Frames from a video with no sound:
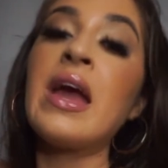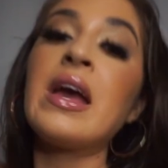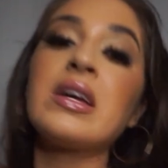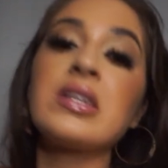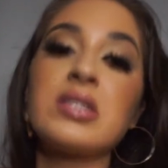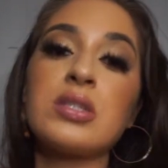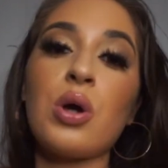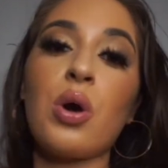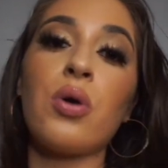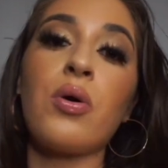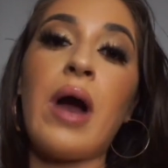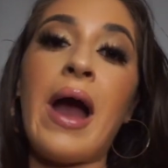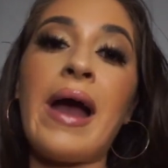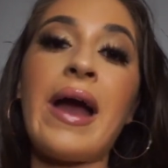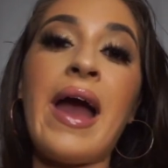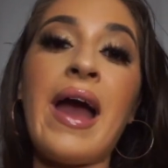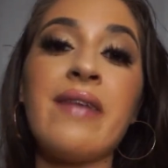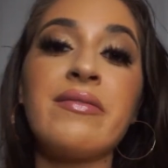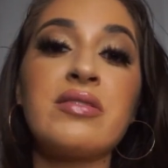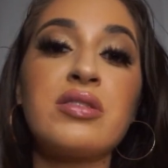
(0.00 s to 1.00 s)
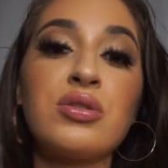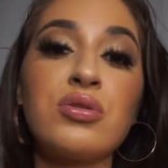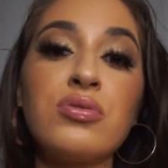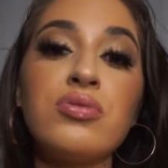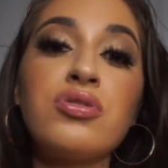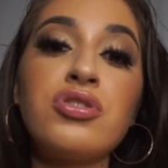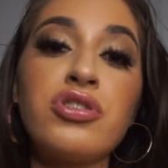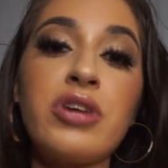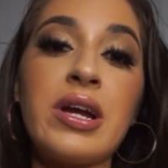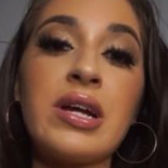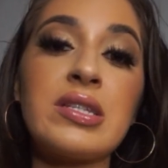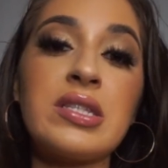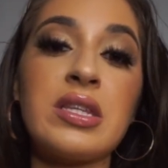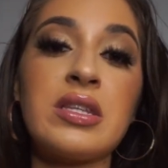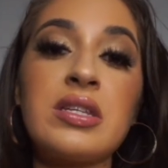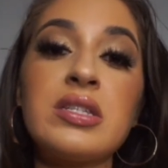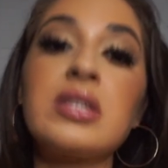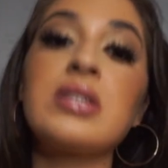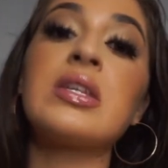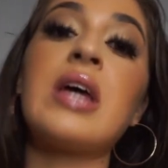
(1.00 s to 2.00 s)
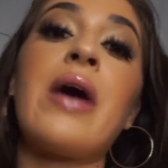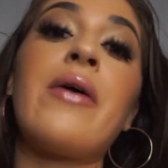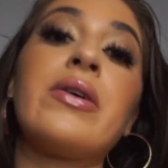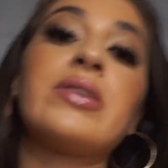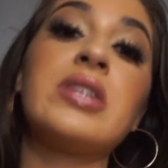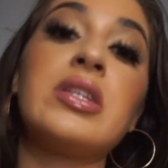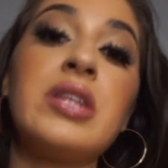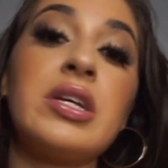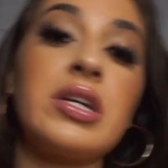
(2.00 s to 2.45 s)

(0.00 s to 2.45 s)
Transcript: So I have two drinks. This is how I did the